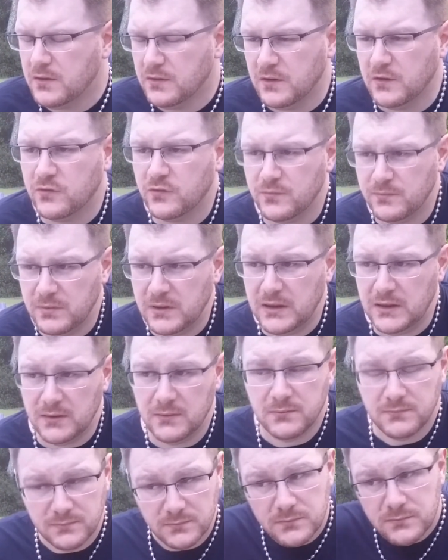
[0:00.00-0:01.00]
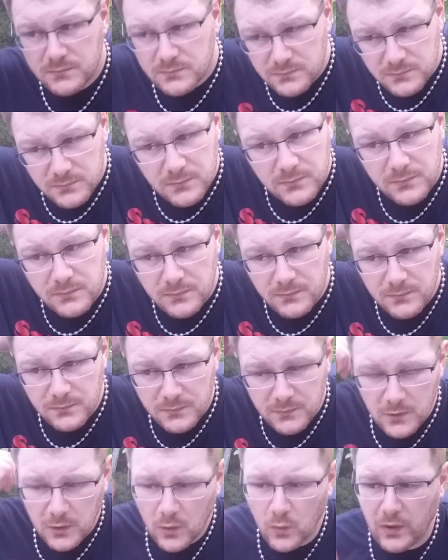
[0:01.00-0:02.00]
this would be
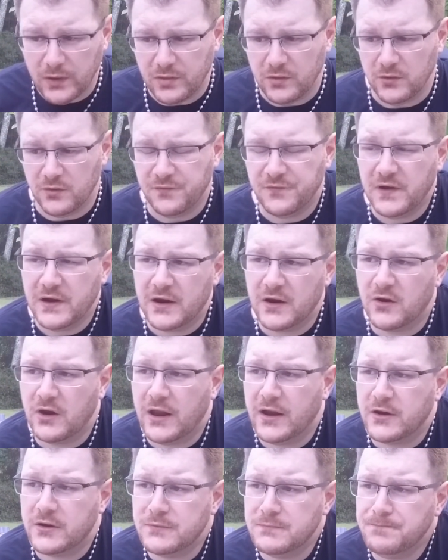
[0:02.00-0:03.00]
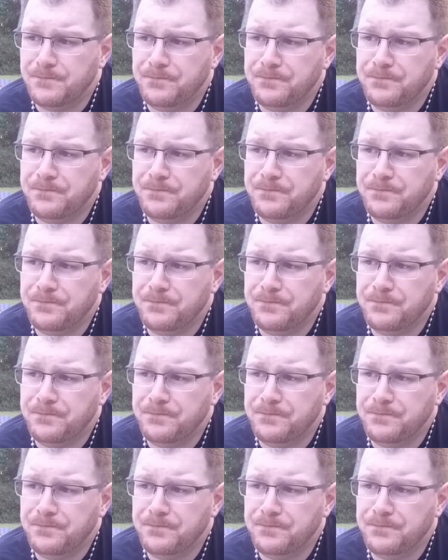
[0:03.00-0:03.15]
quite the little firecracker.